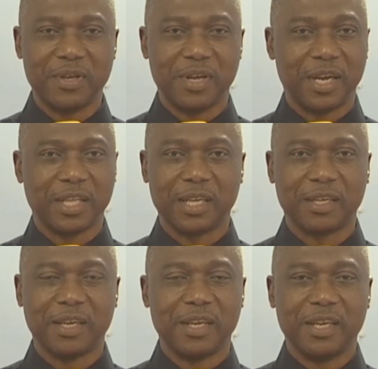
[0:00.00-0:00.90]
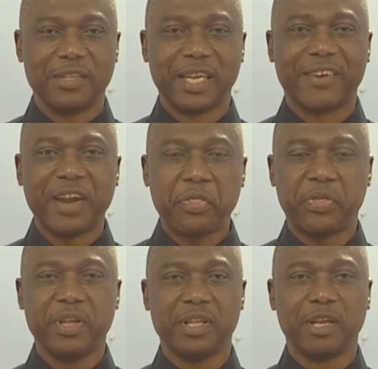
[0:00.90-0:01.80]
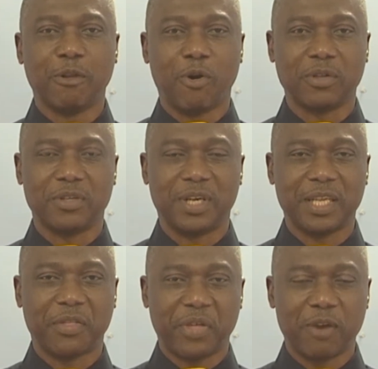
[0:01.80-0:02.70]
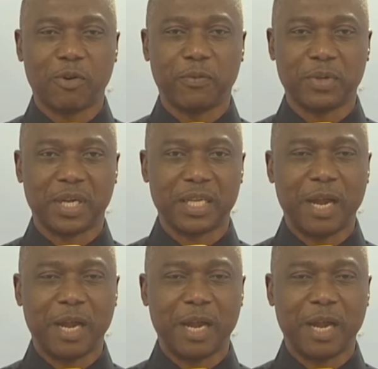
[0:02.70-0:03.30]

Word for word: And I, it's a great thing in the Lord, and I thank God for that.